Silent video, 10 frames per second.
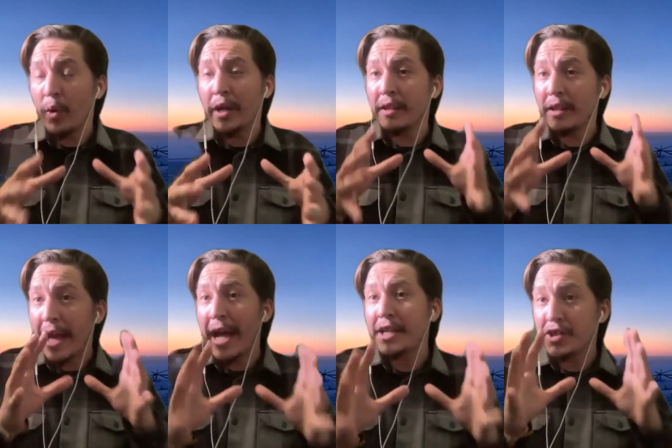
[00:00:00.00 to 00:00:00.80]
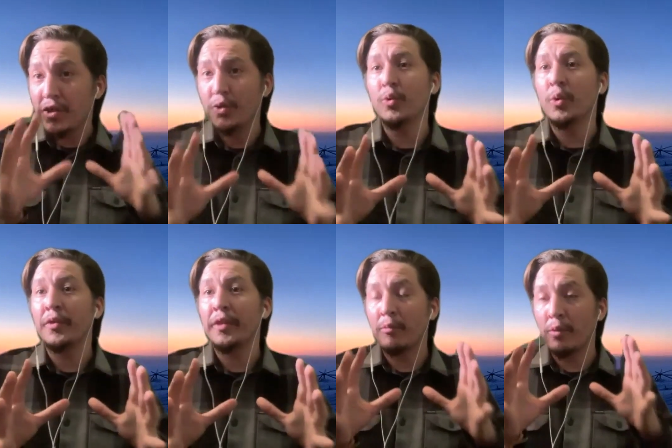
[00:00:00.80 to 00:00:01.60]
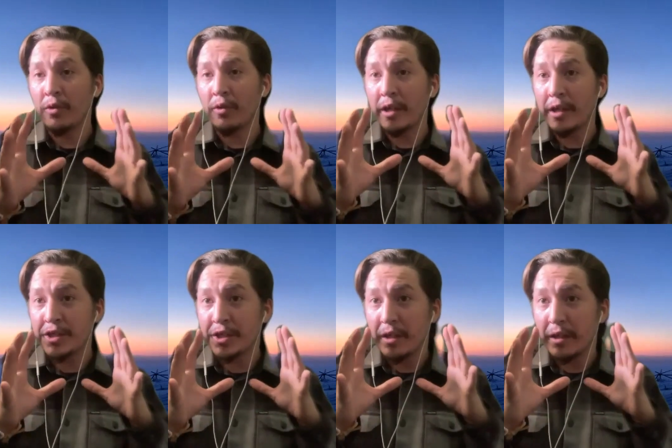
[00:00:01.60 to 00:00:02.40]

point the last tool that will is